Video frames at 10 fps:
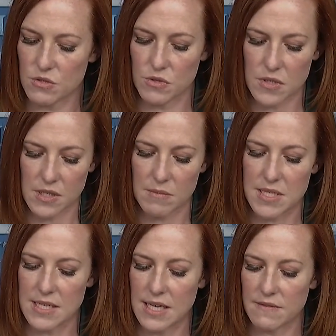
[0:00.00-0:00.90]
Jerusalem,
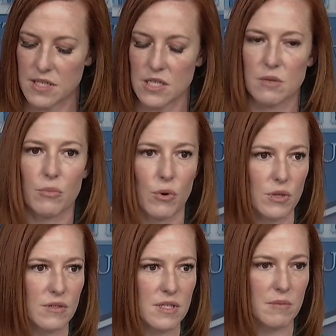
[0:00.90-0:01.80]
a city of such
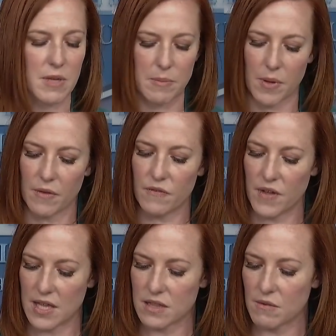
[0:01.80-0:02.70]
importance to people of
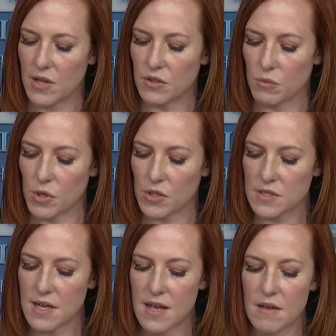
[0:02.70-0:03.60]
faith around the world,